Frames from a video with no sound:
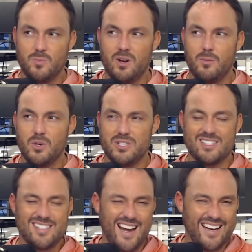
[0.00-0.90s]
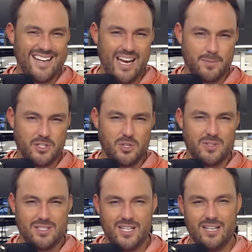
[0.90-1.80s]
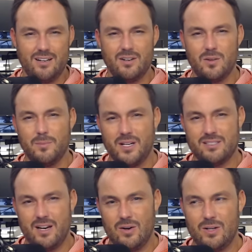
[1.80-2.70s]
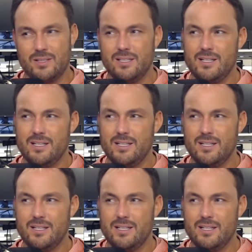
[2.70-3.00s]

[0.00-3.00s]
one of the most exciting games that you had seen under the Muss era,